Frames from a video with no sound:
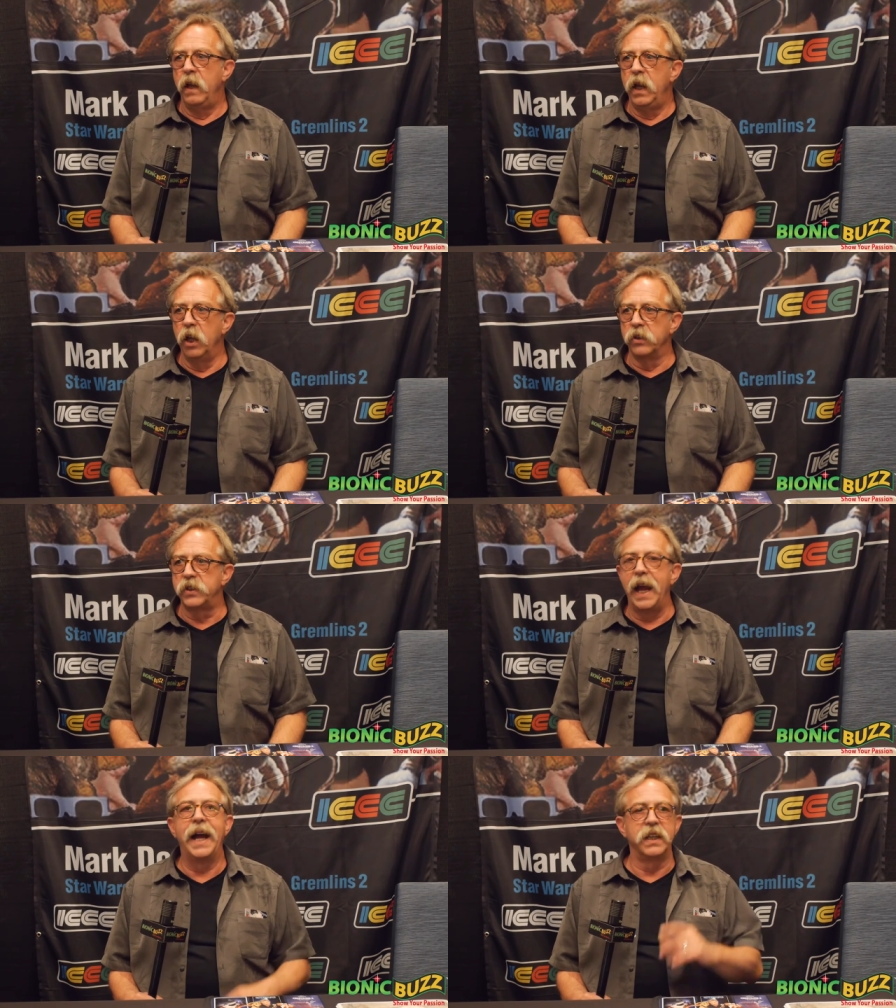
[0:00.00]
he'll
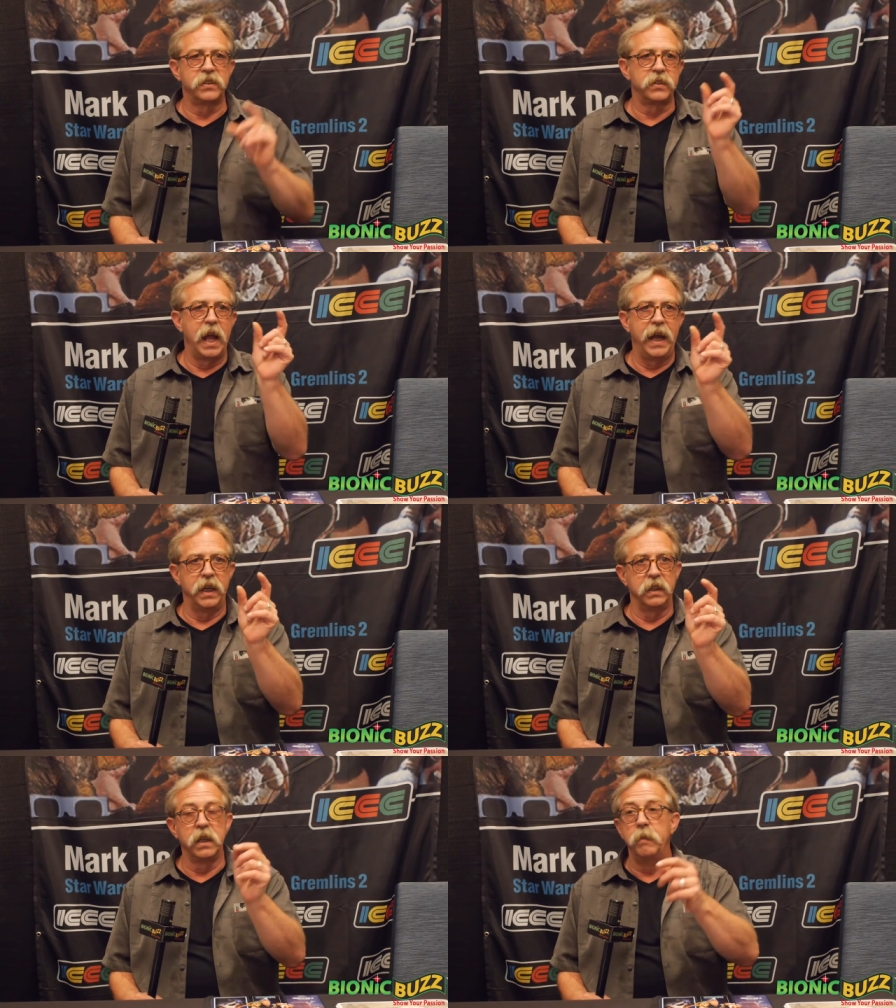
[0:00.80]
say, "I can slide
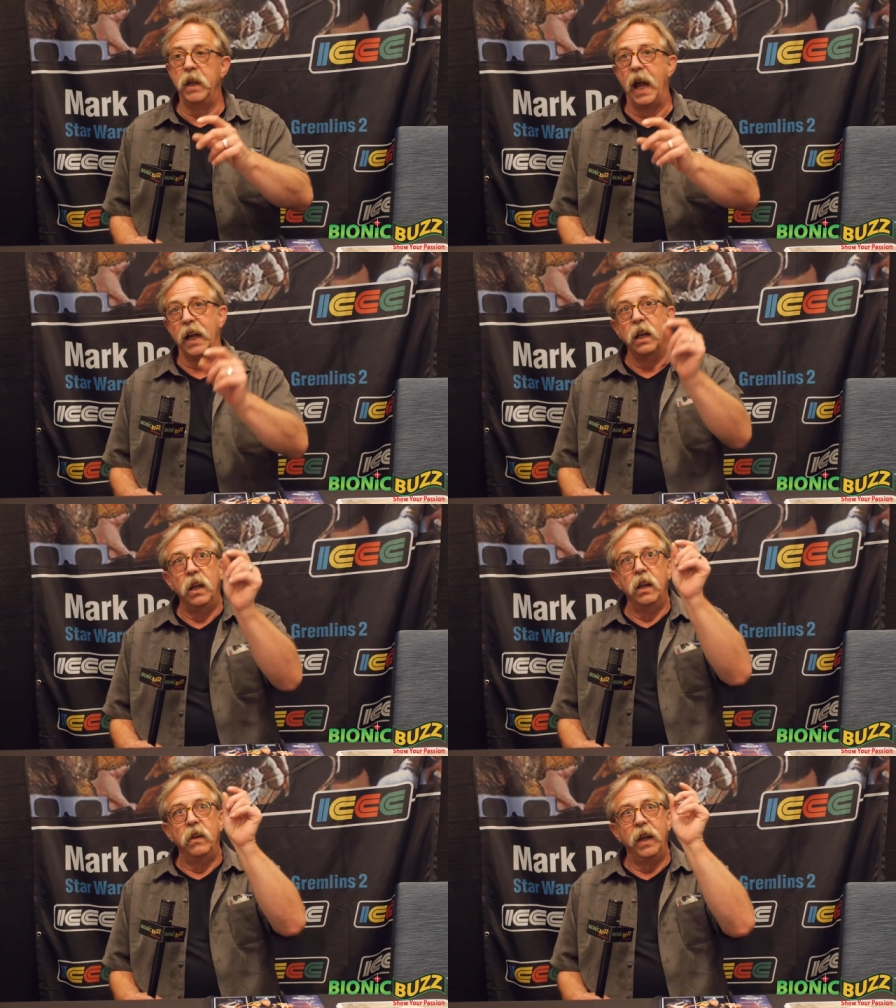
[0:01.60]
it." They'll be like,
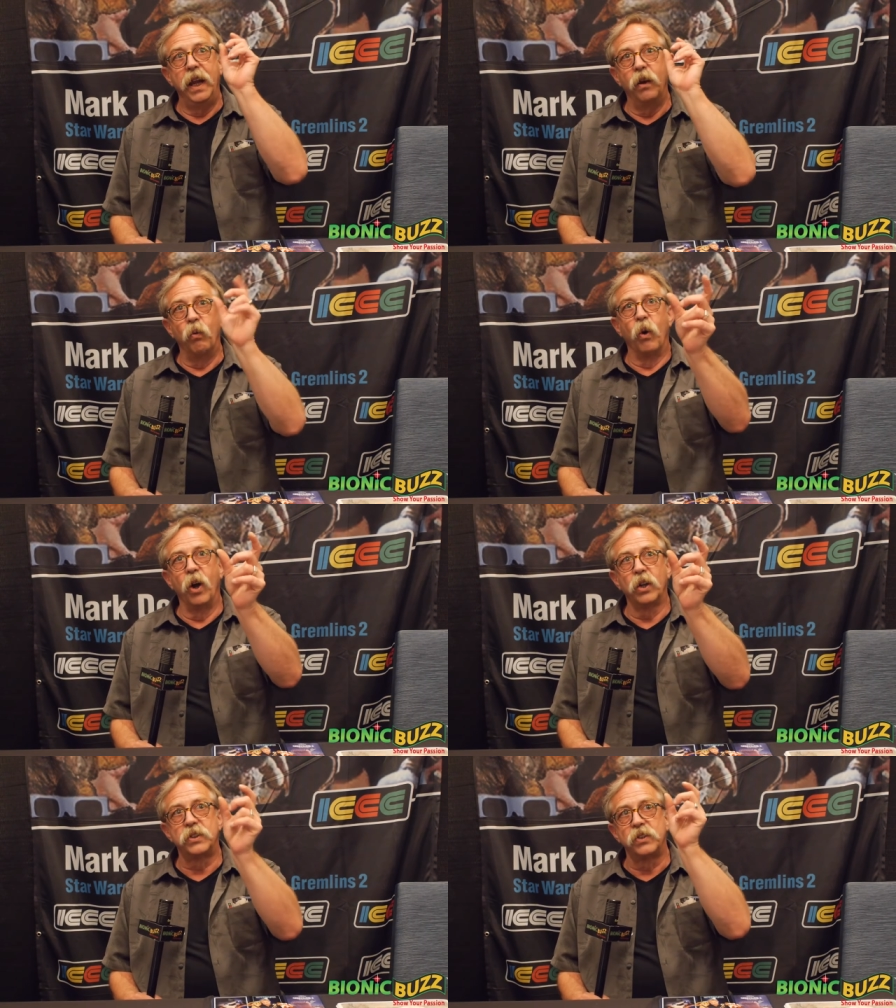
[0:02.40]
"It
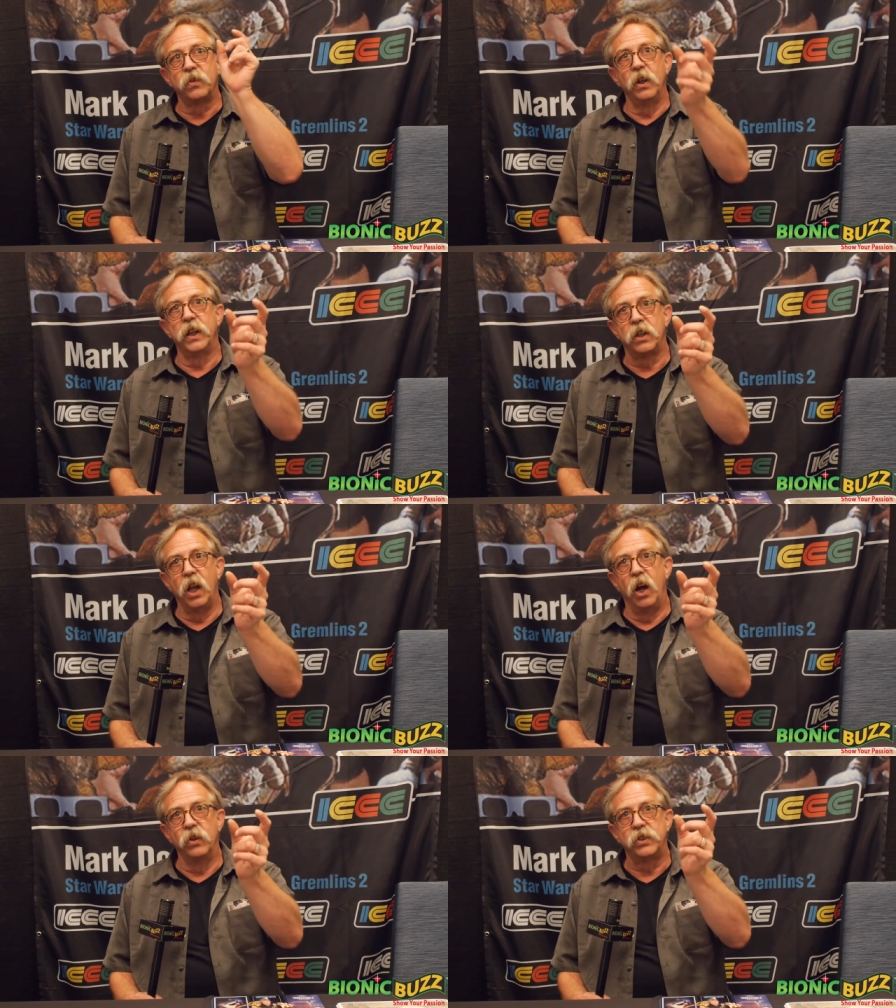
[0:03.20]
works. It's really
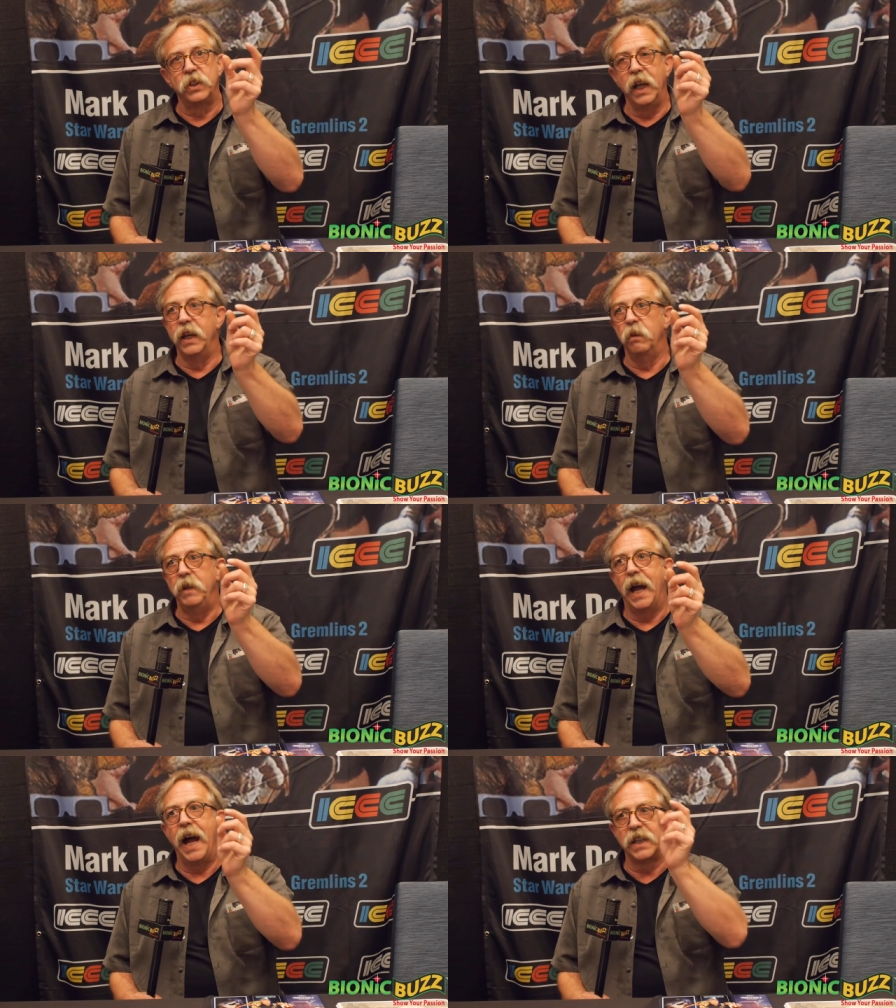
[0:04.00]
close," and he'll
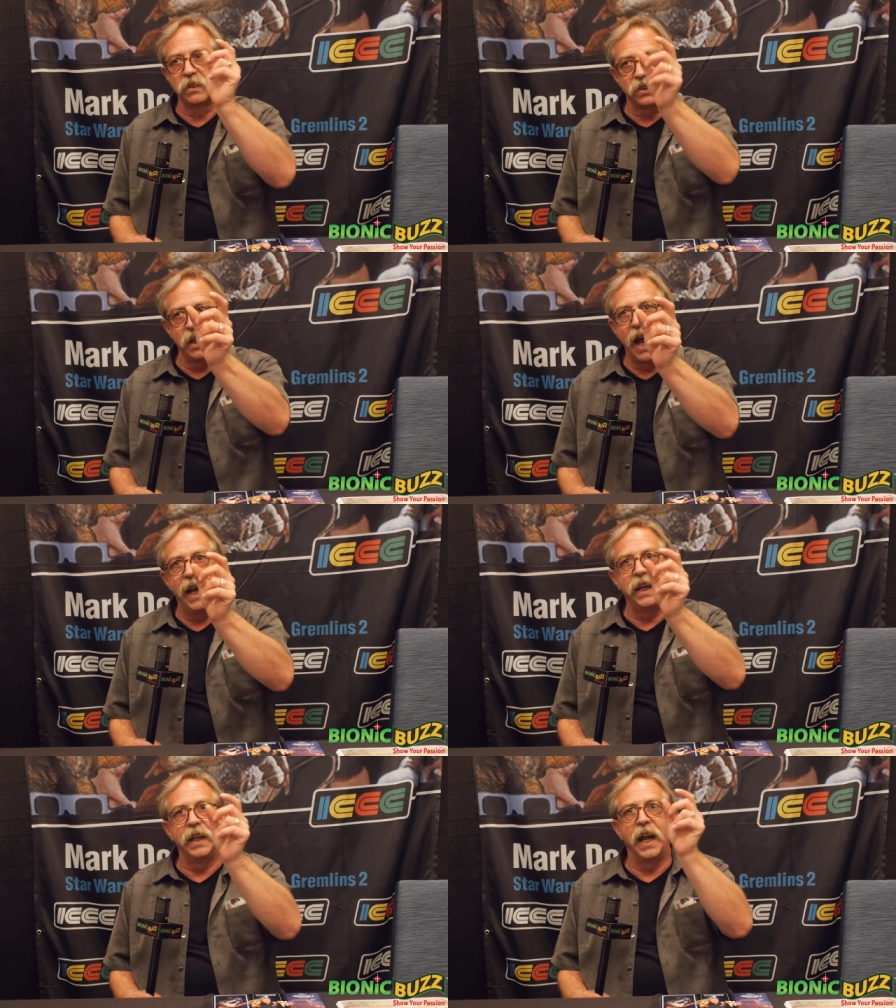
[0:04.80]
be, "I can
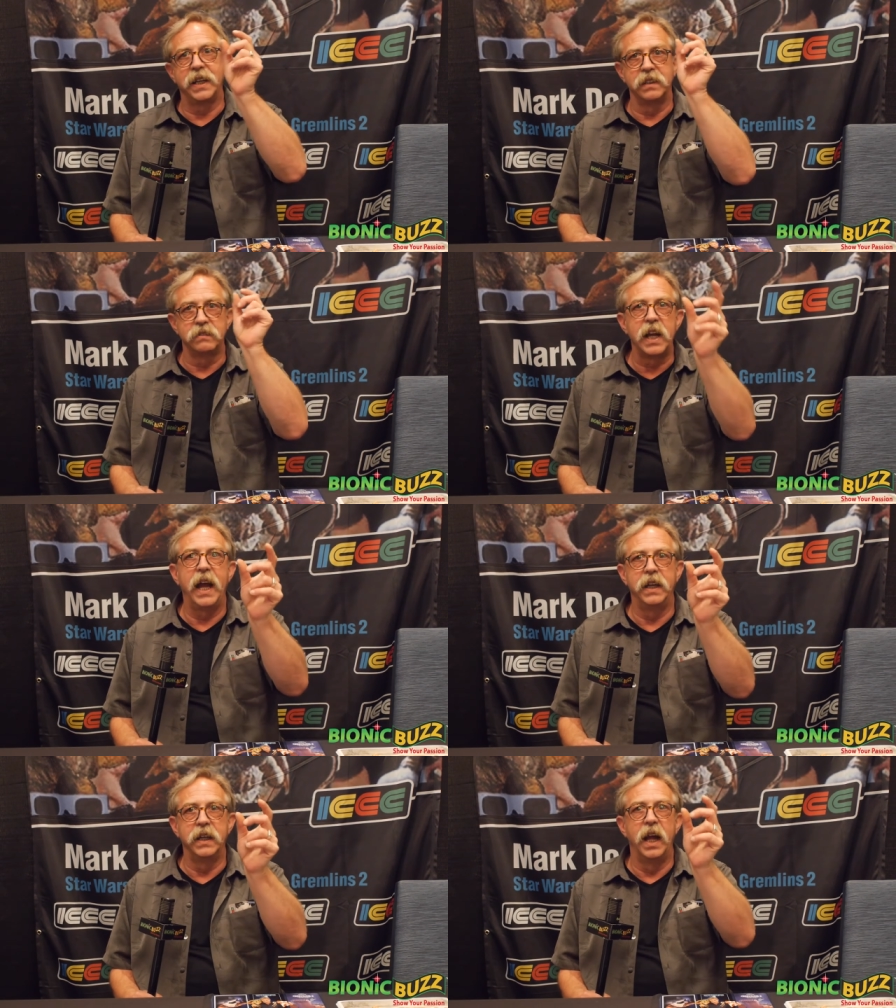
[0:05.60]
slide it. I can
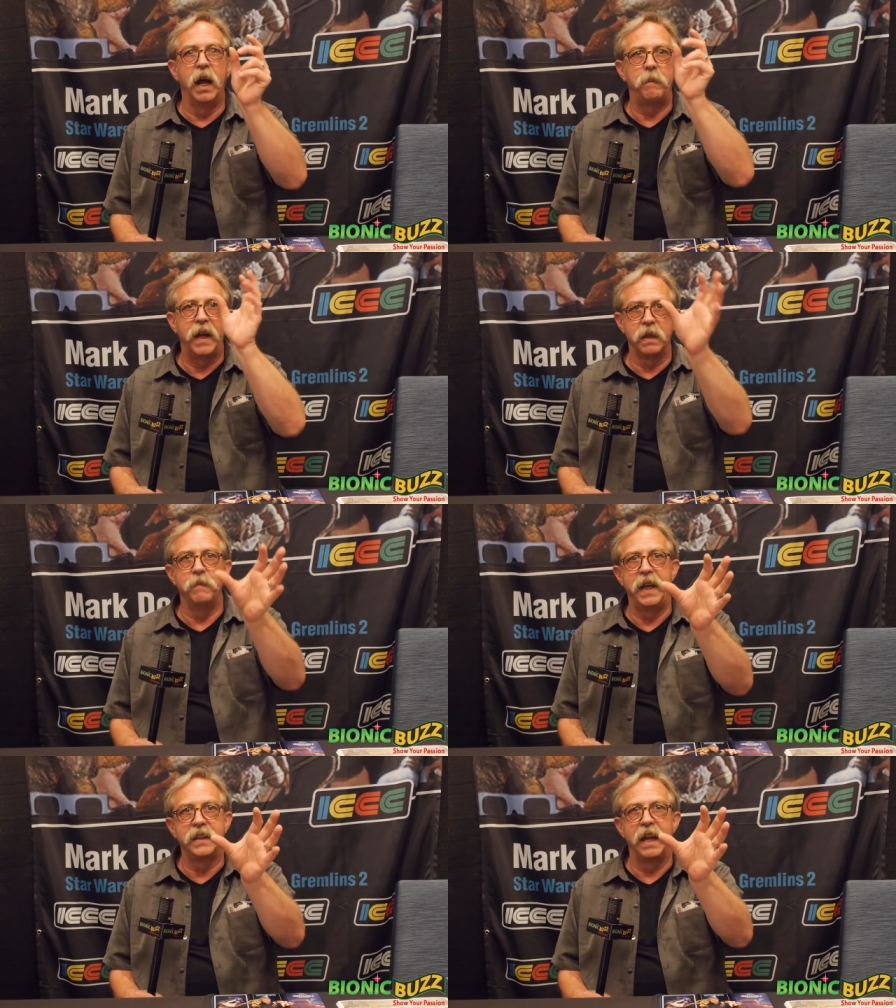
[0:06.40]
tighten it up. I can
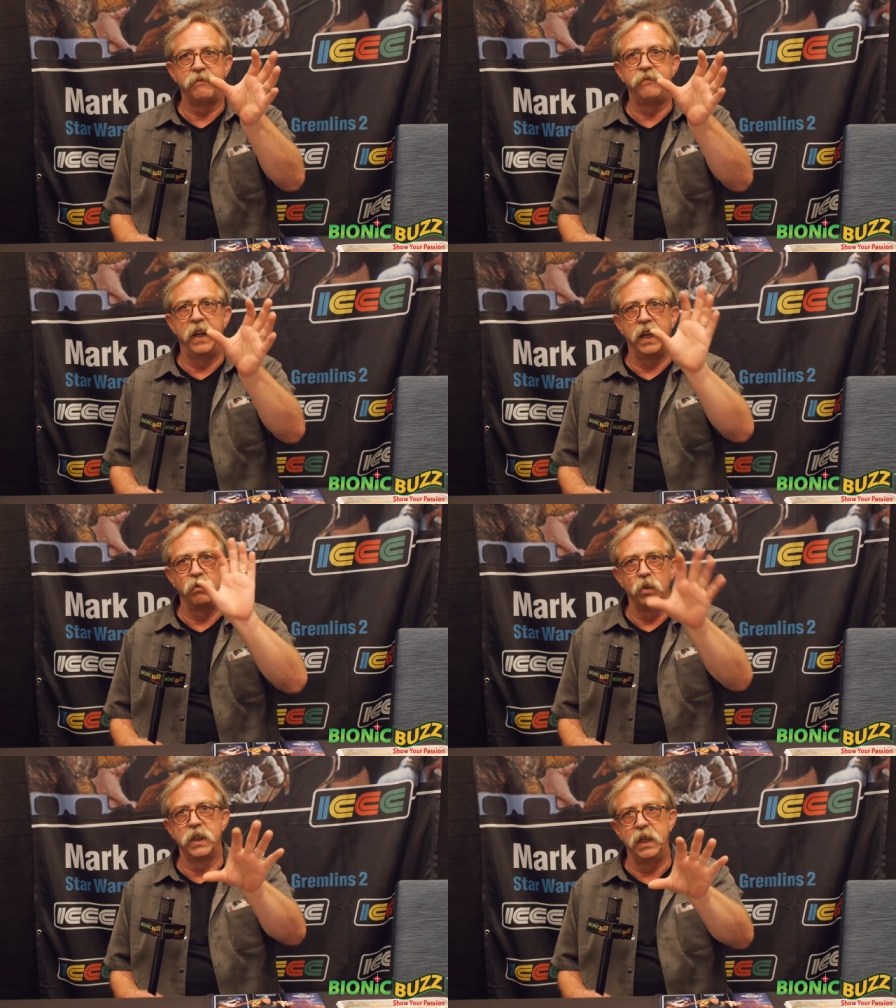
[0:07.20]
make that fit.
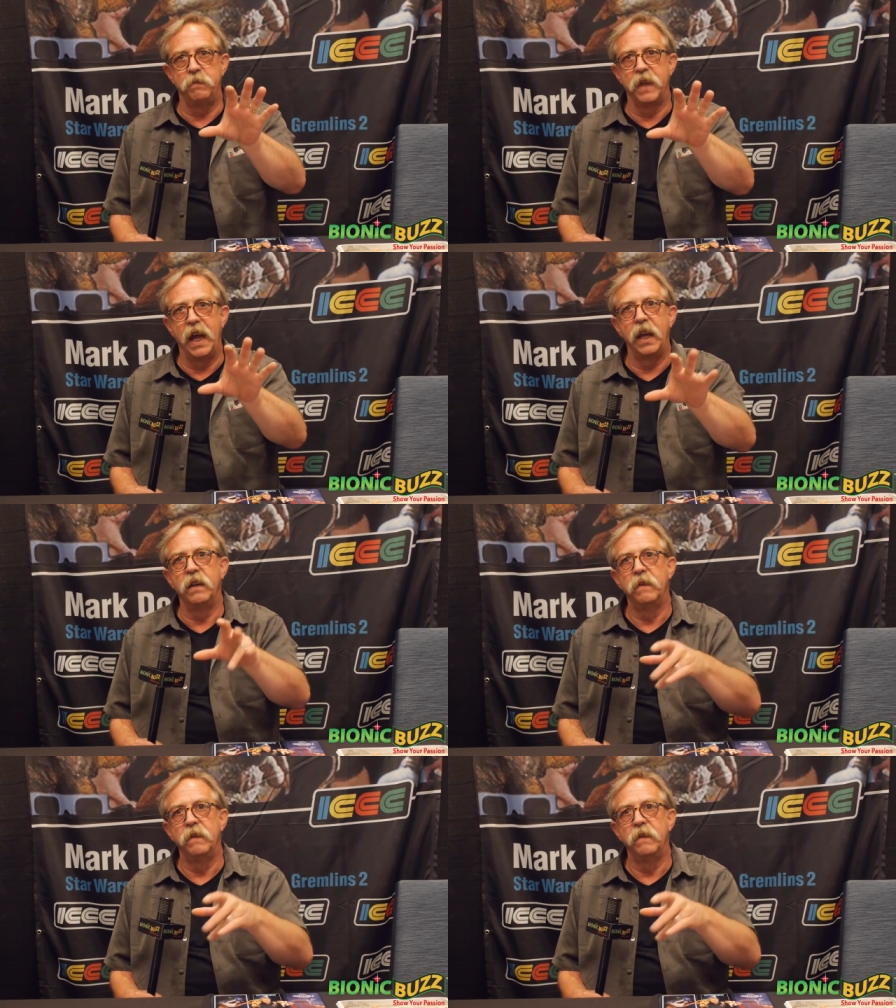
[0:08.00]
We'll keep that."